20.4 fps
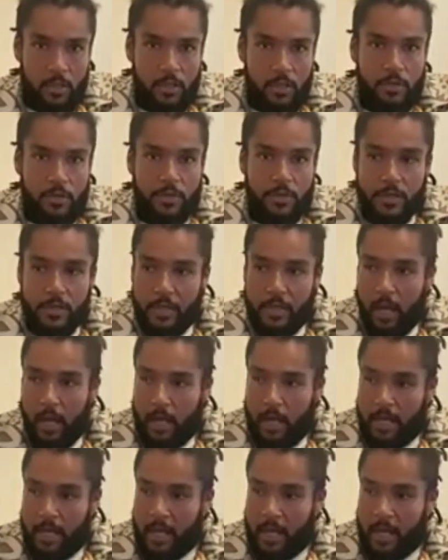you can
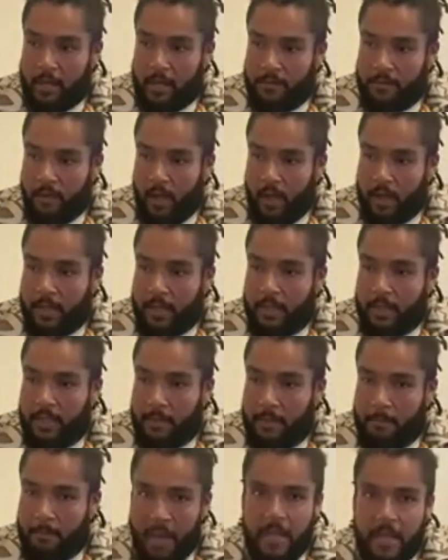kind of like
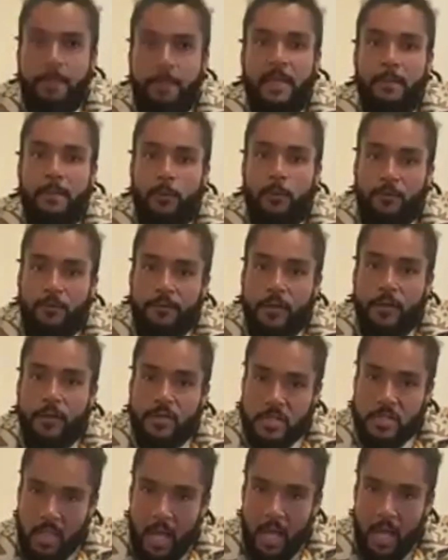can make people feel
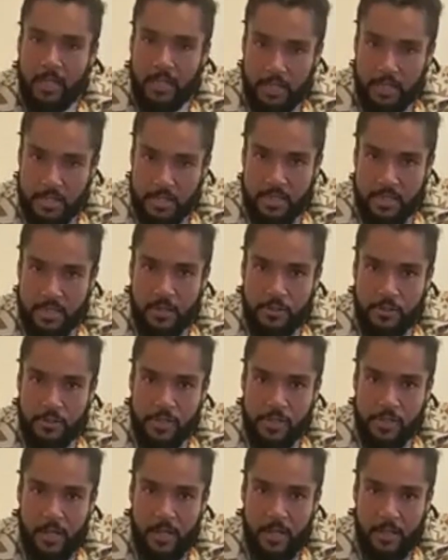slightly
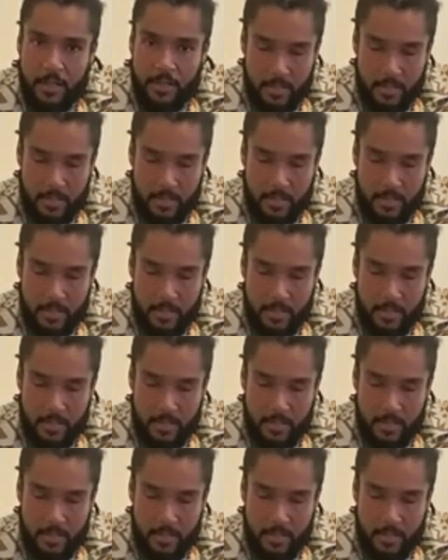disassociated